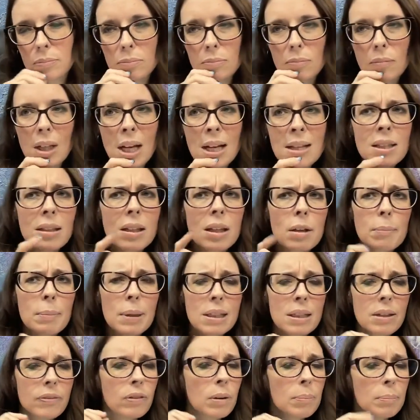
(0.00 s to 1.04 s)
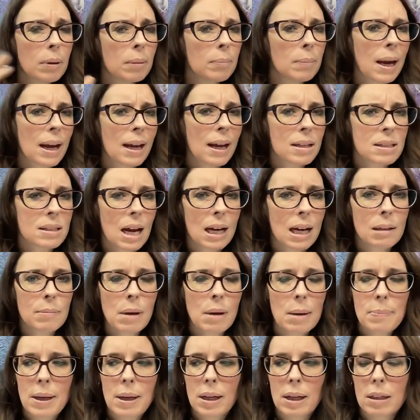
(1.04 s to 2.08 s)
It's a little bit different, but my anxiety,
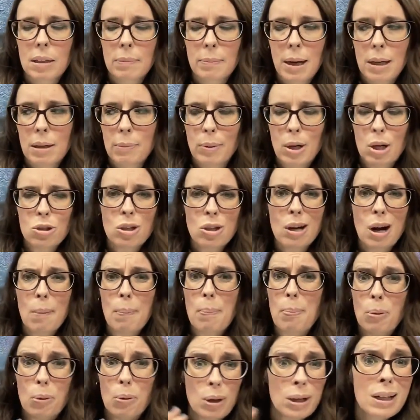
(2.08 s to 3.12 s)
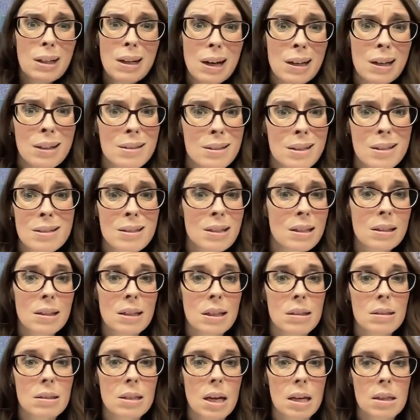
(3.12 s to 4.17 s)
my panic, and my depression are pretty non-existent
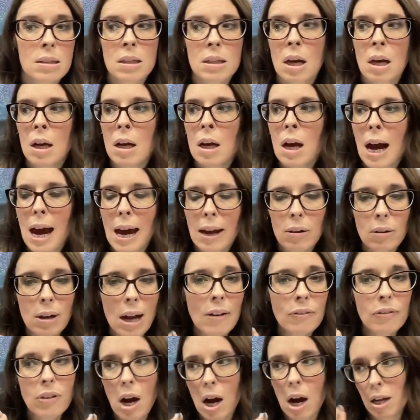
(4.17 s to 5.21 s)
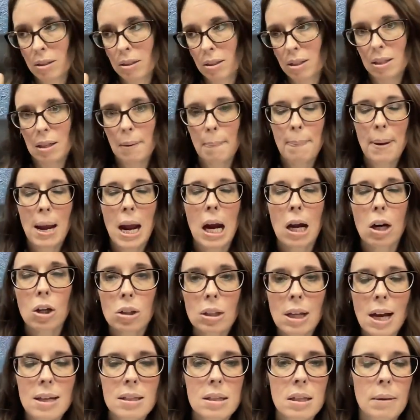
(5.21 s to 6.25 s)
these days. I don't have constant
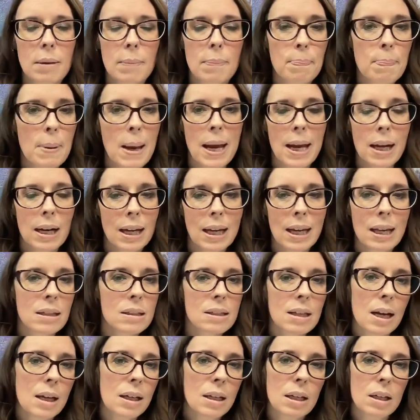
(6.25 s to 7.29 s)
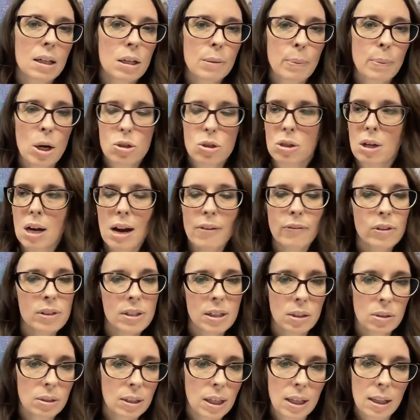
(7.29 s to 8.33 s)
paralyzing panic, anxiety, and depression every
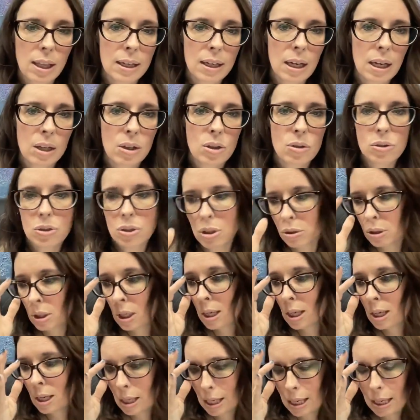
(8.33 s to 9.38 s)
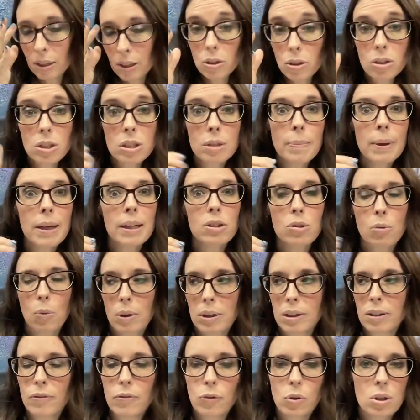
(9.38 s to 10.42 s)
single day like I used to. It used to be
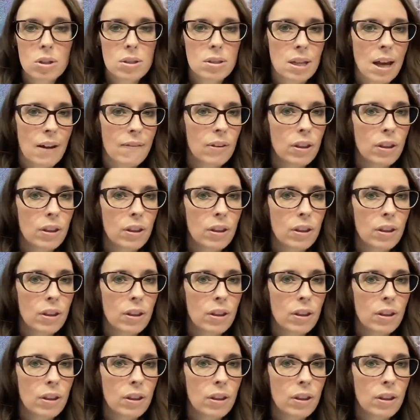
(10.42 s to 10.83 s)
24/7,